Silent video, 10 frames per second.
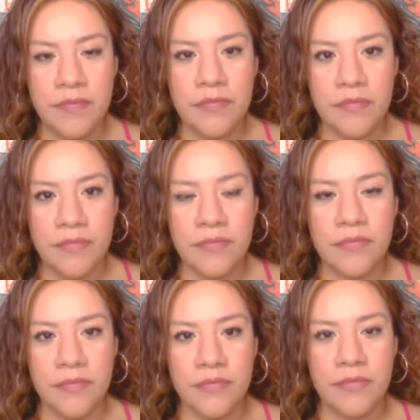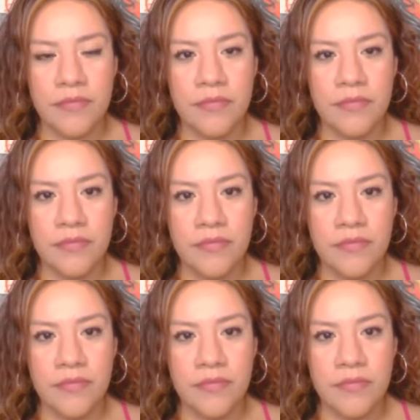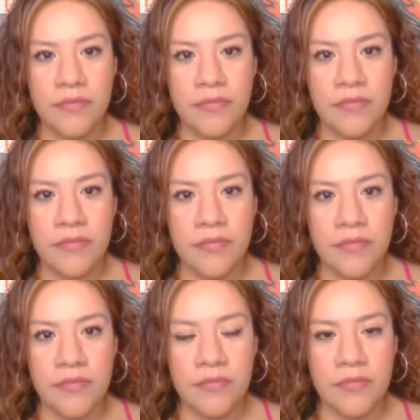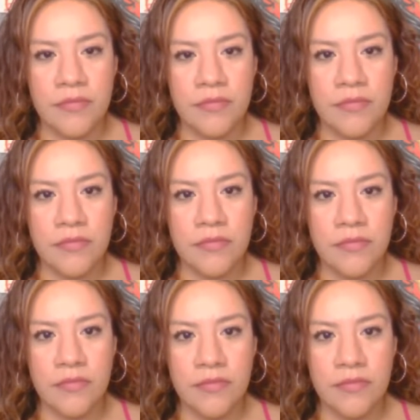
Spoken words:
No words are spoken by the person on screen.